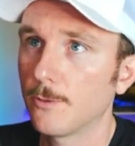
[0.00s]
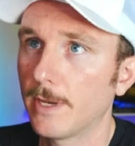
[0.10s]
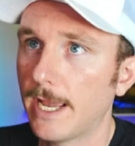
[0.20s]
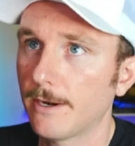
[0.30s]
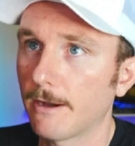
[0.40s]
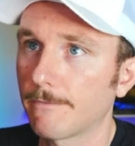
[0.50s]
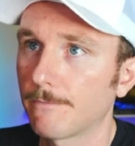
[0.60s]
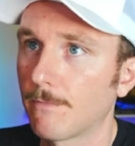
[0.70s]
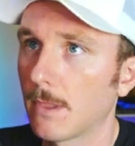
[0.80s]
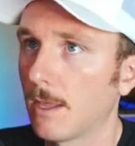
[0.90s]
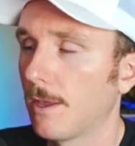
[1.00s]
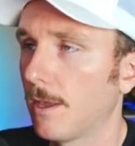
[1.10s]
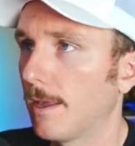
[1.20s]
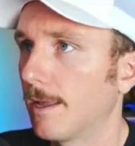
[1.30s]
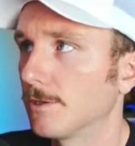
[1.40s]
human handoff.
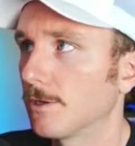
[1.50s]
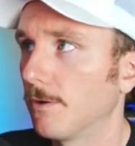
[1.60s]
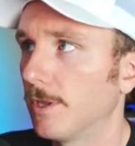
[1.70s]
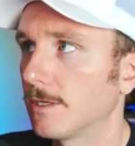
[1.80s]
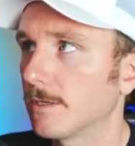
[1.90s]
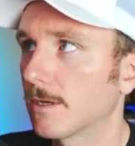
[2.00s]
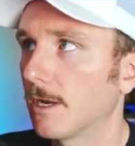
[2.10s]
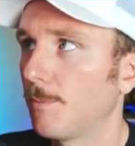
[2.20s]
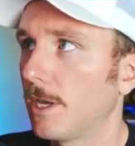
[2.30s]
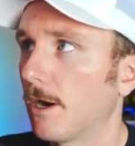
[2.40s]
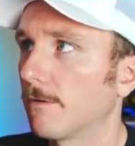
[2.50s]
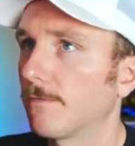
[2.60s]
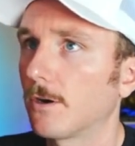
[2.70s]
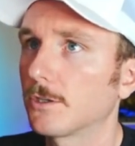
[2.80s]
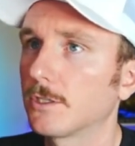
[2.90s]
And so this is going to be our
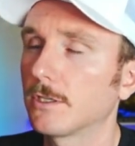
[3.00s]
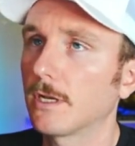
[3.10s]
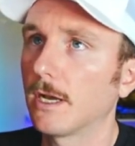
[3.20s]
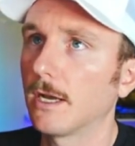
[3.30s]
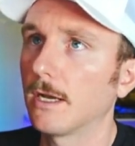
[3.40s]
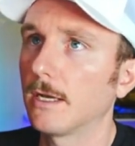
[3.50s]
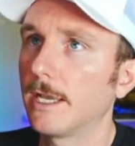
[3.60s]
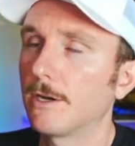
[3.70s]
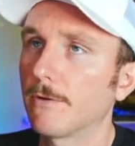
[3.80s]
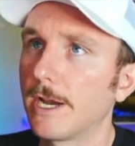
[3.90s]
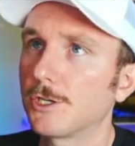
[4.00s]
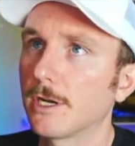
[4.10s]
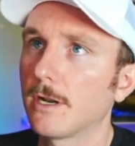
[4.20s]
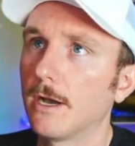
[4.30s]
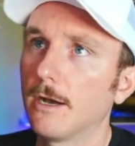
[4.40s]
first
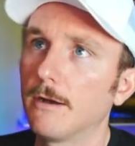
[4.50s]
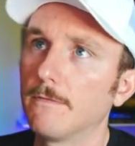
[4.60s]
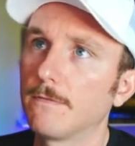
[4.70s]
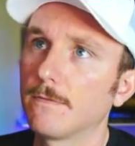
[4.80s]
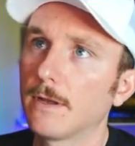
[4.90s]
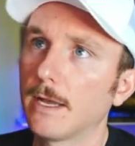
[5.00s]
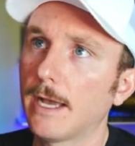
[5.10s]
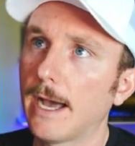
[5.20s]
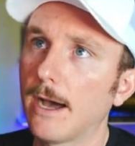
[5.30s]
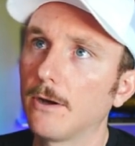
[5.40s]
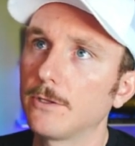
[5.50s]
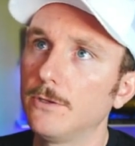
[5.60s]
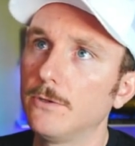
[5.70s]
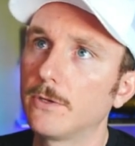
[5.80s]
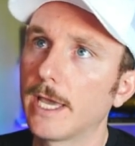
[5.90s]
iteration of how
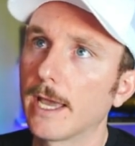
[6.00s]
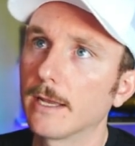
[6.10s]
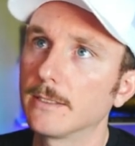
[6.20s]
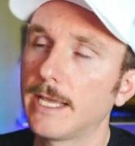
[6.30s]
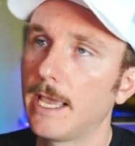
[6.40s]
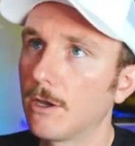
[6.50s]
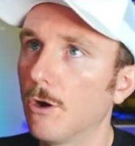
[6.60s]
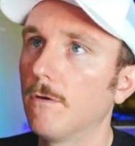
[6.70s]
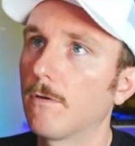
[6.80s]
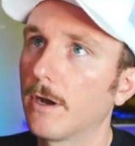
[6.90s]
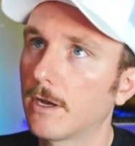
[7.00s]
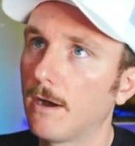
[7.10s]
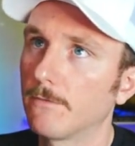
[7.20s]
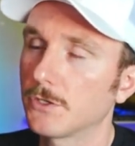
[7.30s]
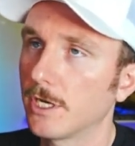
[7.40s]
you can take over a
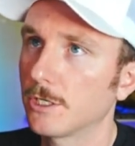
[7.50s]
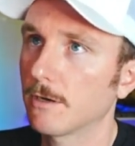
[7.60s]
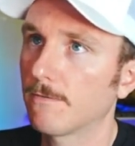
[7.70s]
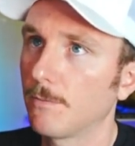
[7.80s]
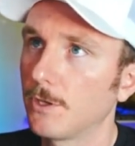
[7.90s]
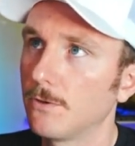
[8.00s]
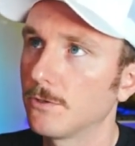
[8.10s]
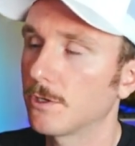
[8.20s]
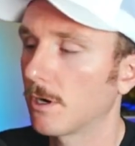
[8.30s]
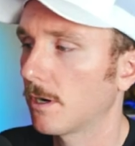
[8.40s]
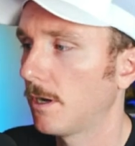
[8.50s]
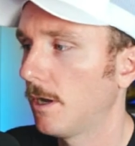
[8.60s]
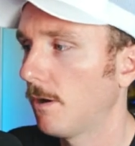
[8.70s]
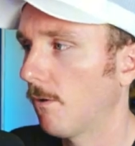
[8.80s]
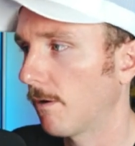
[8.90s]
conversation from a user
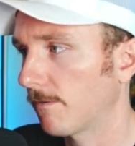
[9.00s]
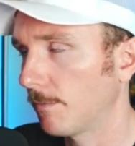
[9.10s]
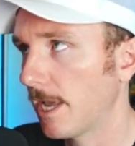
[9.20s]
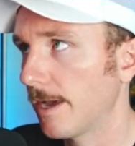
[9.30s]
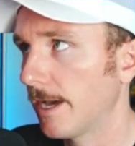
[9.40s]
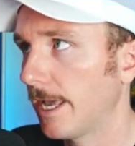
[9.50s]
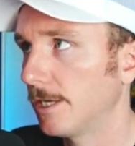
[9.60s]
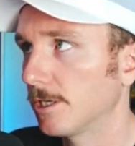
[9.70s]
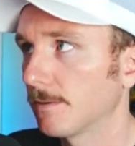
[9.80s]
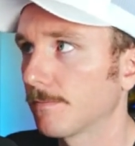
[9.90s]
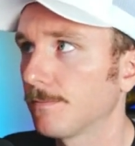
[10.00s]
or from the AI agent.